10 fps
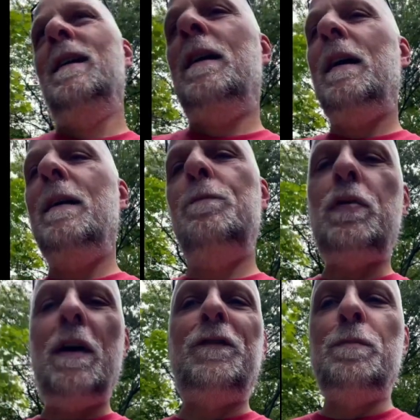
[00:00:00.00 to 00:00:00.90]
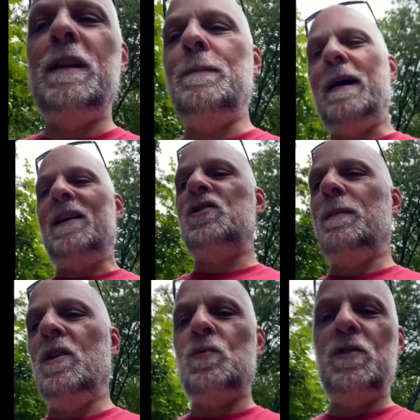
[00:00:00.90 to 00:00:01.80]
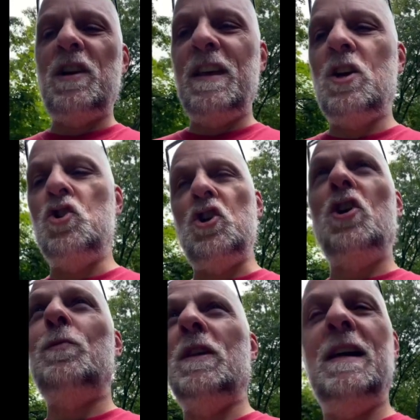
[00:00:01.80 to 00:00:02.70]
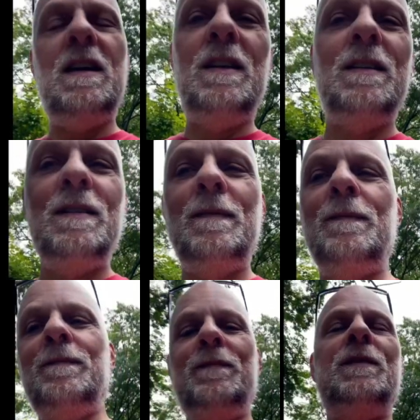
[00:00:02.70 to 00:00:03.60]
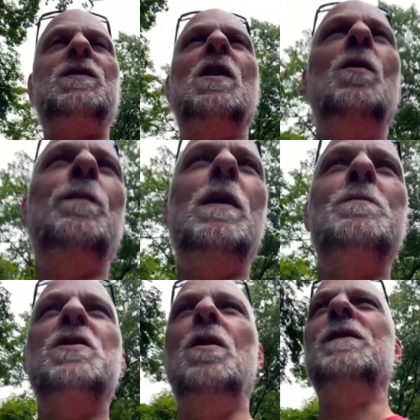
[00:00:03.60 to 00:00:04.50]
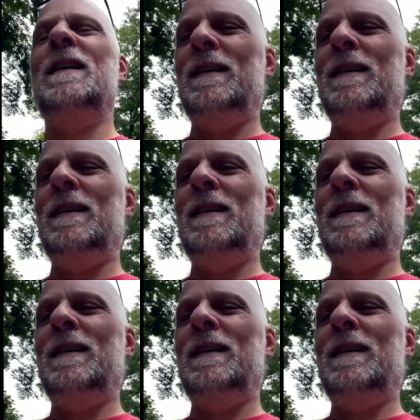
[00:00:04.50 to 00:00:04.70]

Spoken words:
and preferably bad smells, which I think are germ related. So, problem solved.